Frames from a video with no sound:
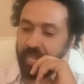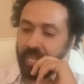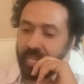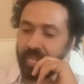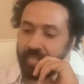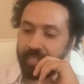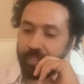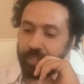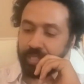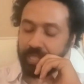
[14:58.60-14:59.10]

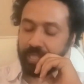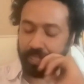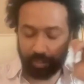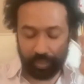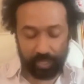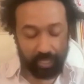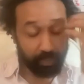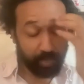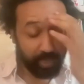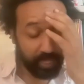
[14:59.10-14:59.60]
it's just
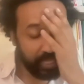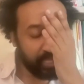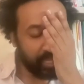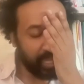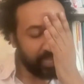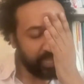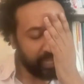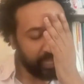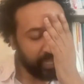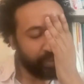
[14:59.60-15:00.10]
interesting because I
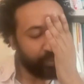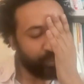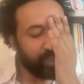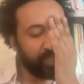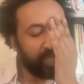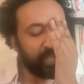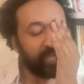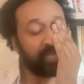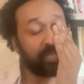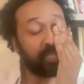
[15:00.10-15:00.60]
think it
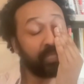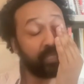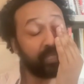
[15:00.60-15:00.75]
relates to